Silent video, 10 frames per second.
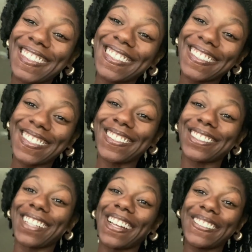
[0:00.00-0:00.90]
social
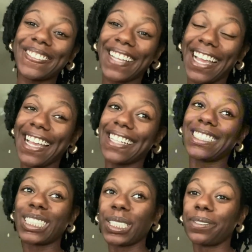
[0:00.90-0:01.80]
life and
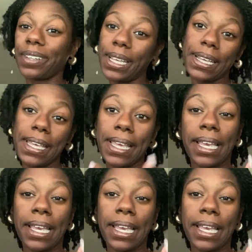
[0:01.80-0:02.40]
serving